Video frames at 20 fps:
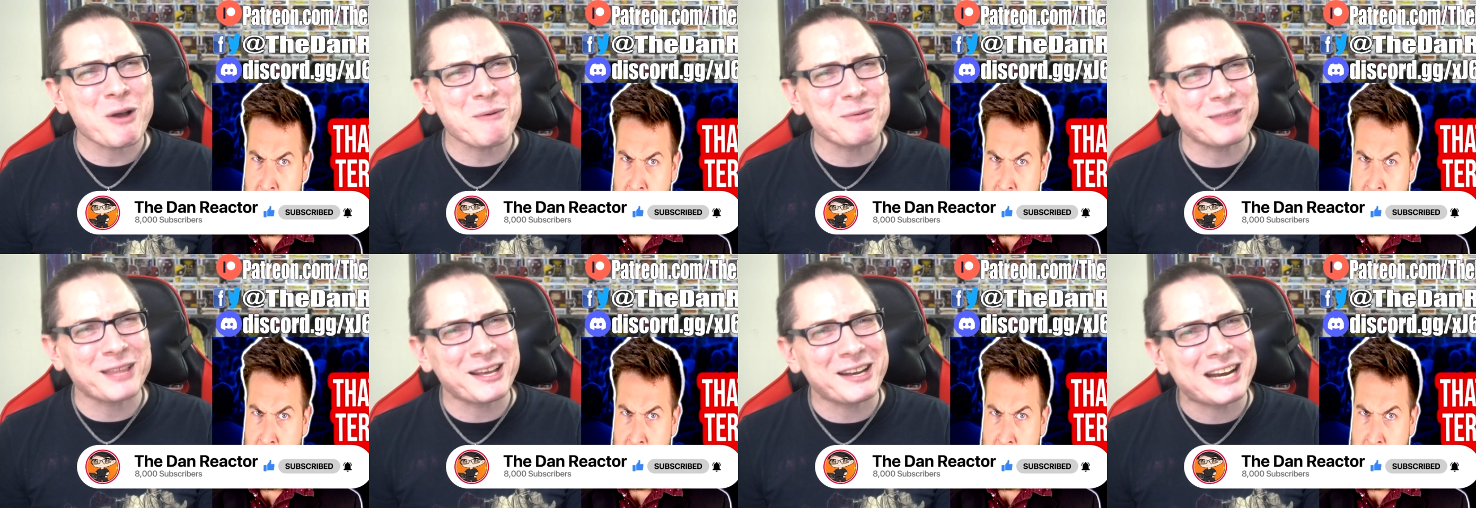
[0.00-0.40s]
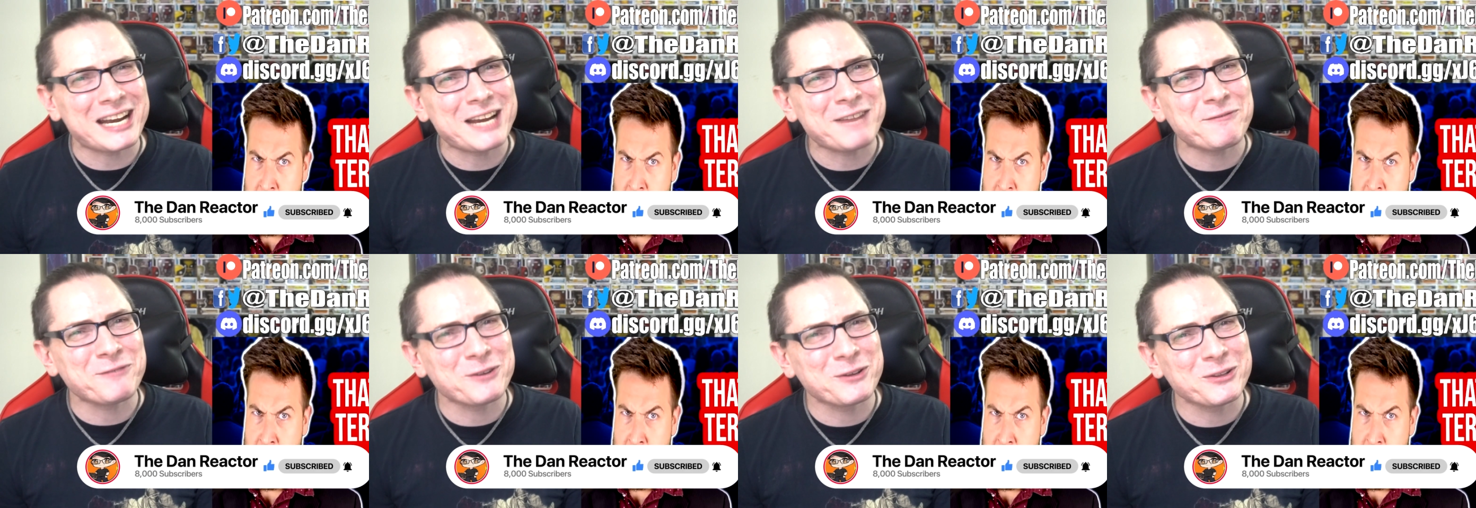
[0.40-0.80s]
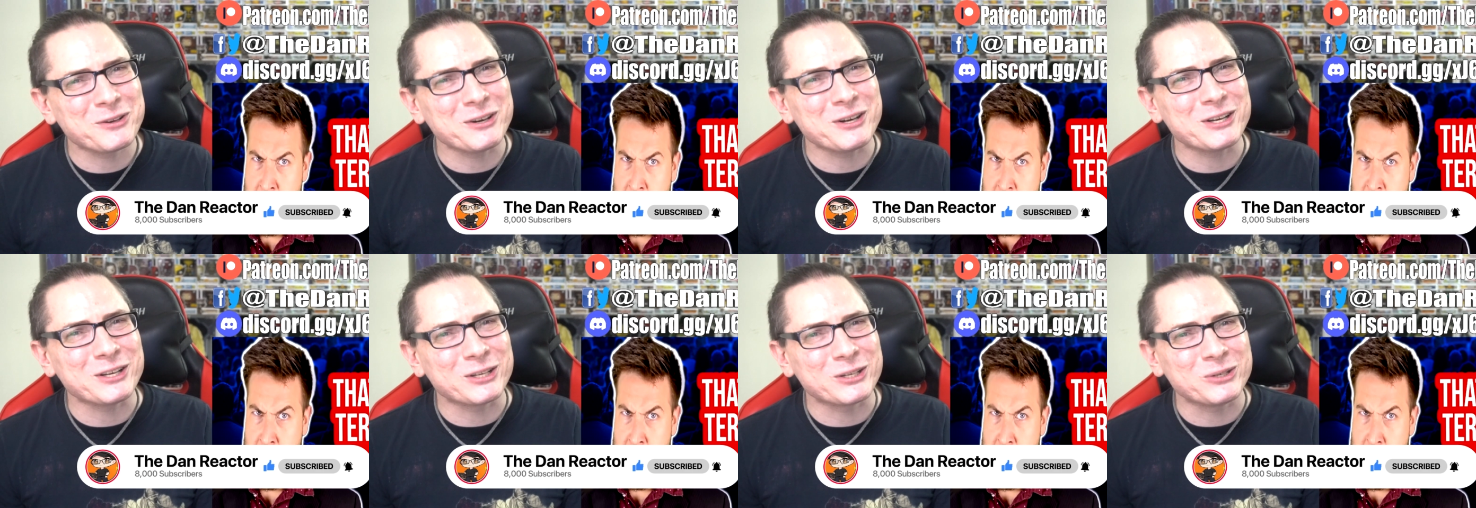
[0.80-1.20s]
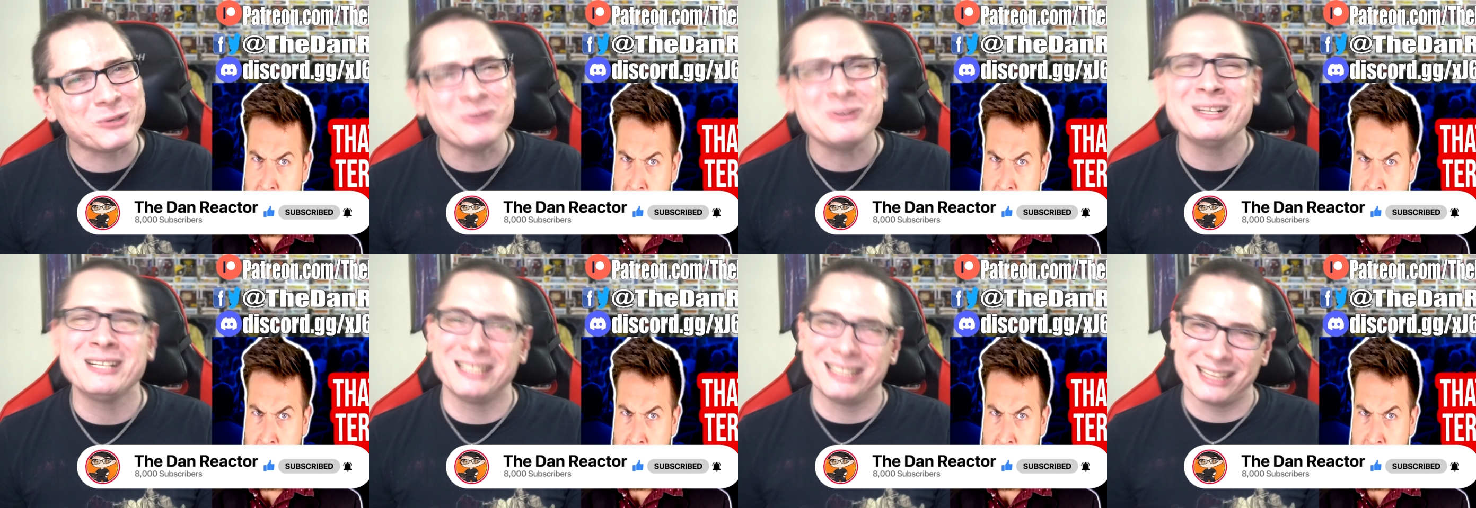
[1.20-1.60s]
Speaker 1: And without any further
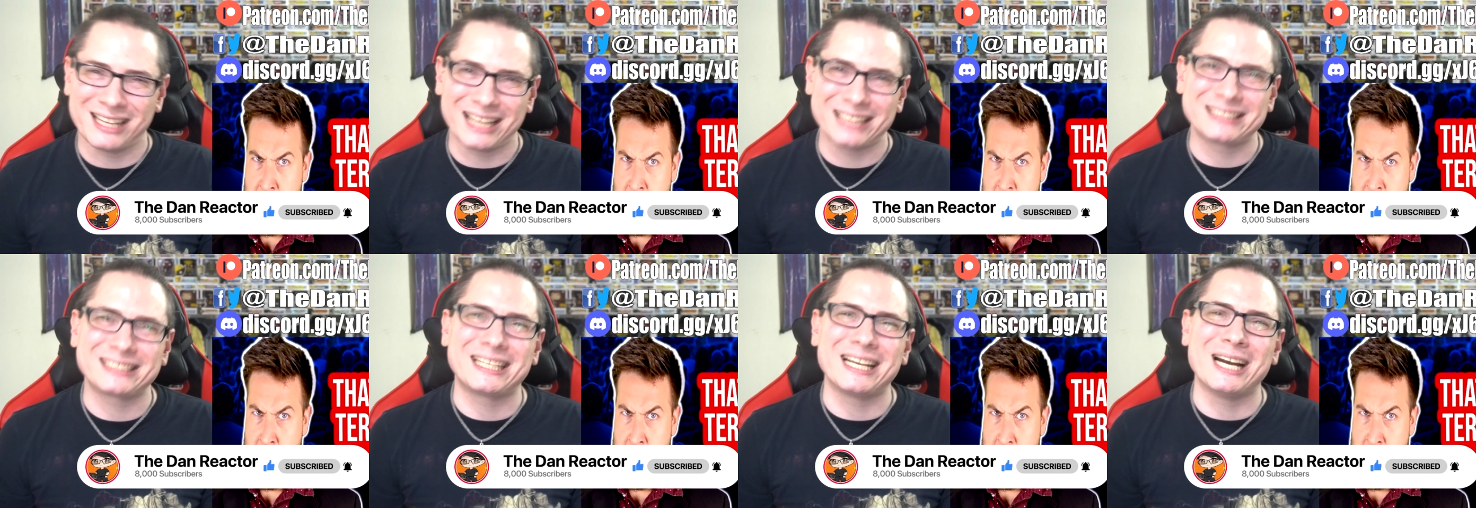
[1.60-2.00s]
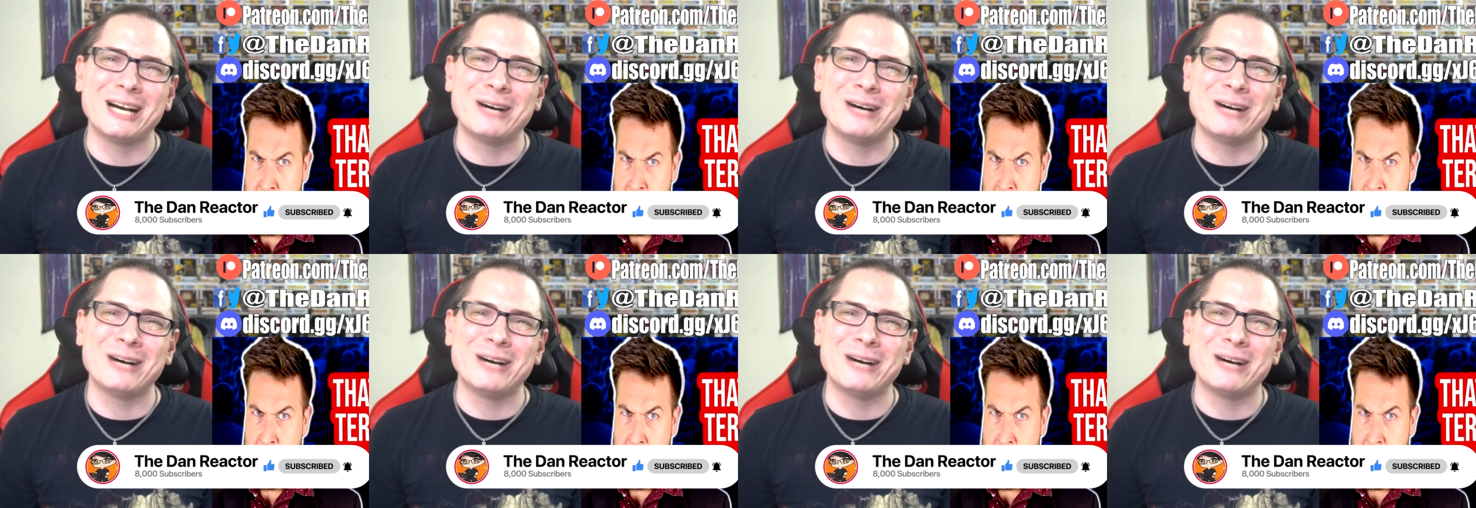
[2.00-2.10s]
ado, let's go.